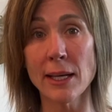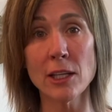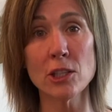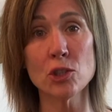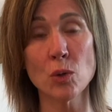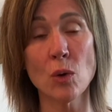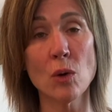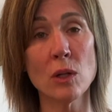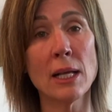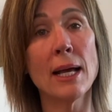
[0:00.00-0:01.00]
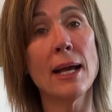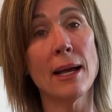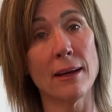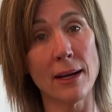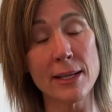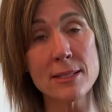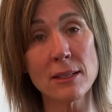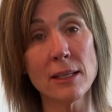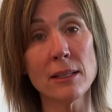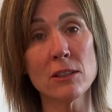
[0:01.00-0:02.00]
control and
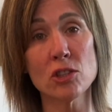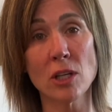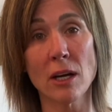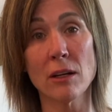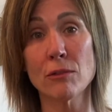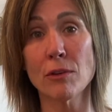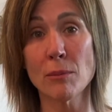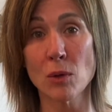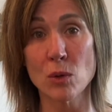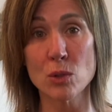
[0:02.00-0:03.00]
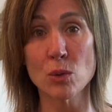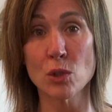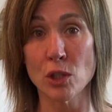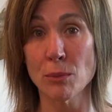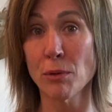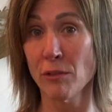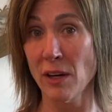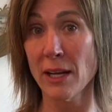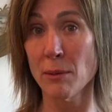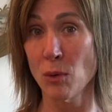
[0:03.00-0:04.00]
isolate the child from those who could
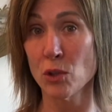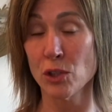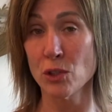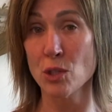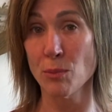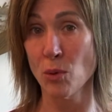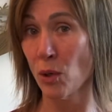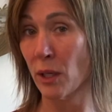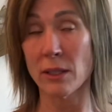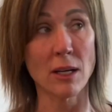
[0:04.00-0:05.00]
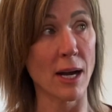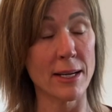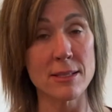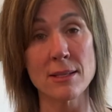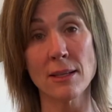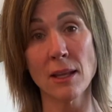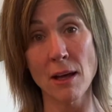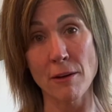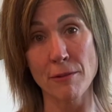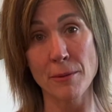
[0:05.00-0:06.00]
provide emotional support, guidance, and
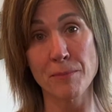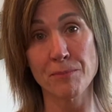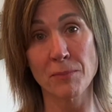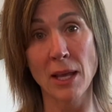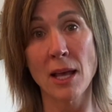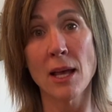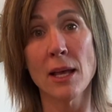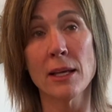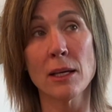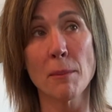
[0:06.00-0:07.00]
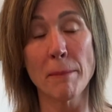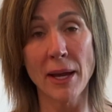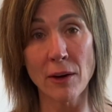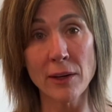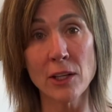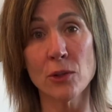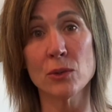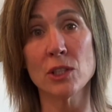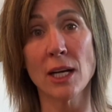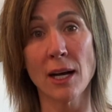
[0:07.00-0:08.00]
love. Comparing you
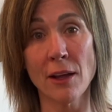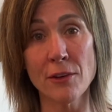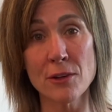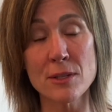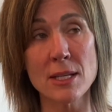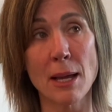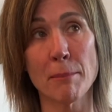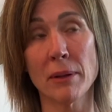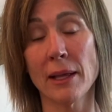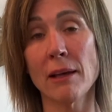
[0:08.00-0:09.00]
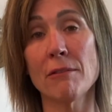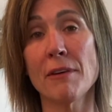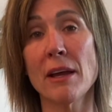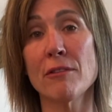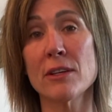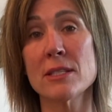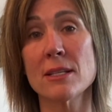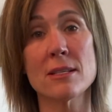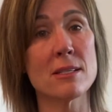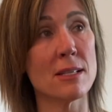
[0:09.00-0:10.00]
to others and playing favorites
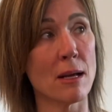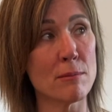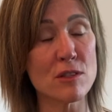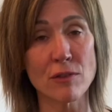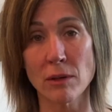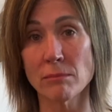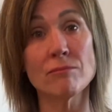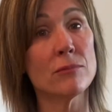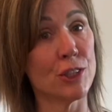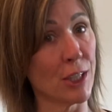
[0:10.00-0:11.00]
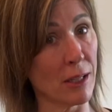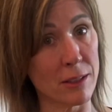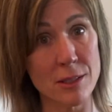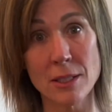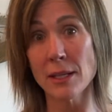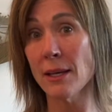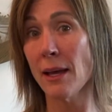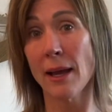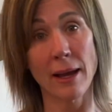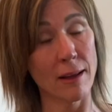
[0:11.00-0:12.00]
stems from jealousy,
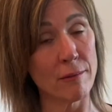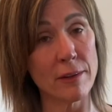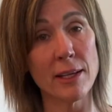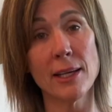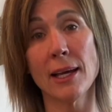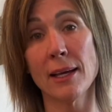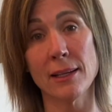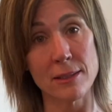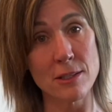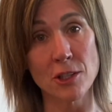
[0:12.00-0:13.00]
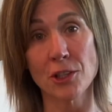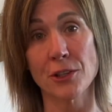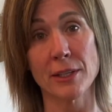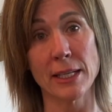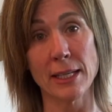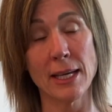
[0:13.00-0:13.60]
envy, and insecurity,